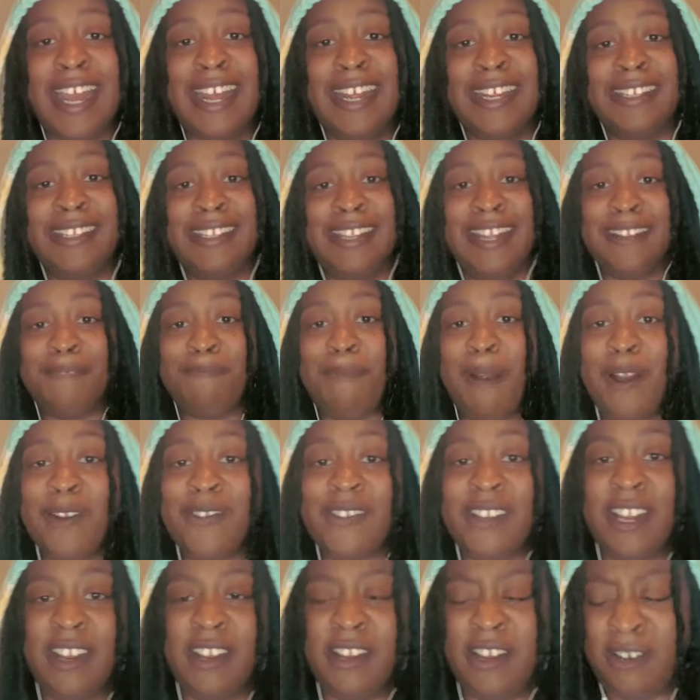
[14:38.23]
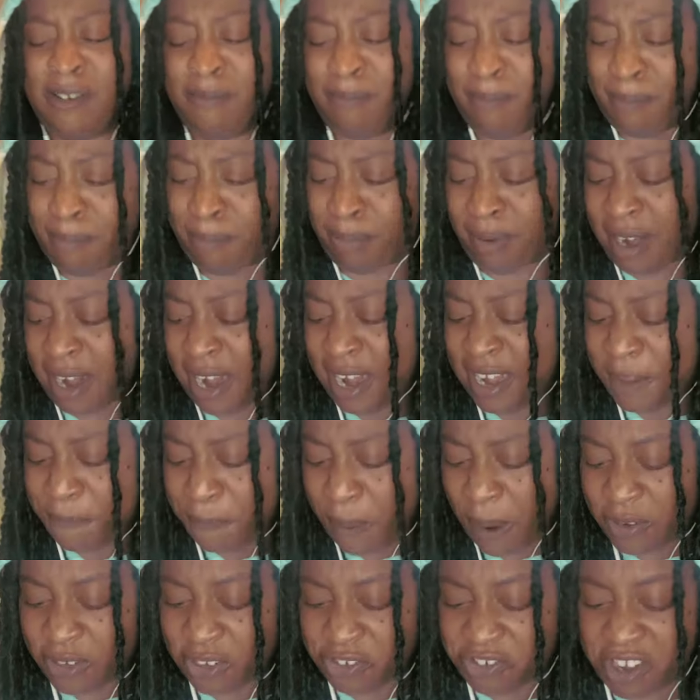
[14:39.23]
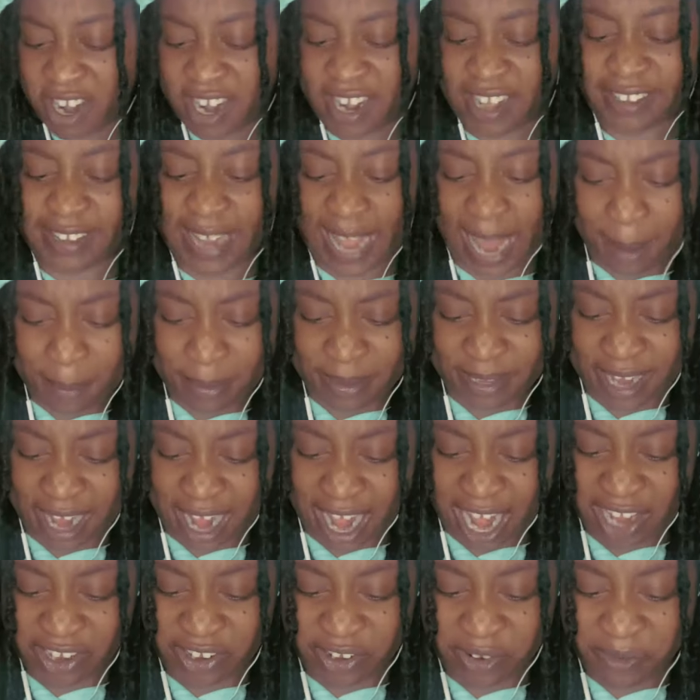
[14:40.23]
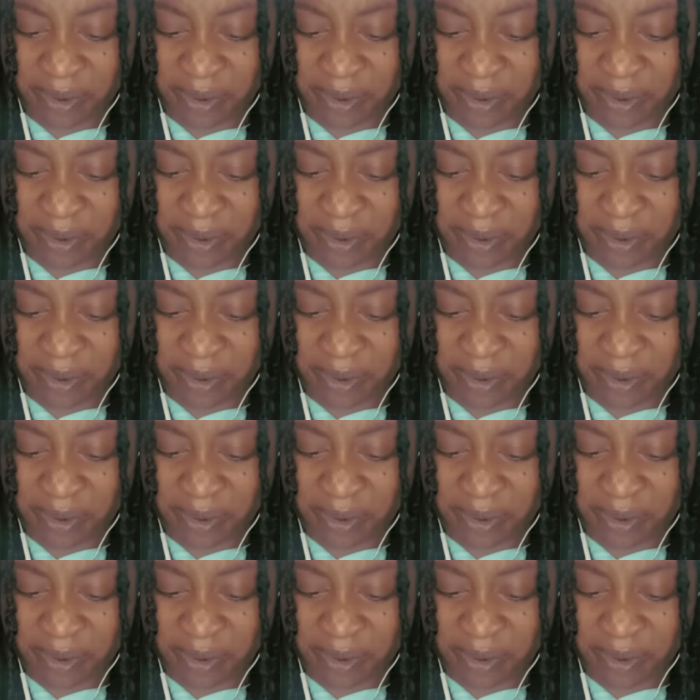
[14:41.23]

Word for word: it's this person, bruh, this person trying to sabotage you.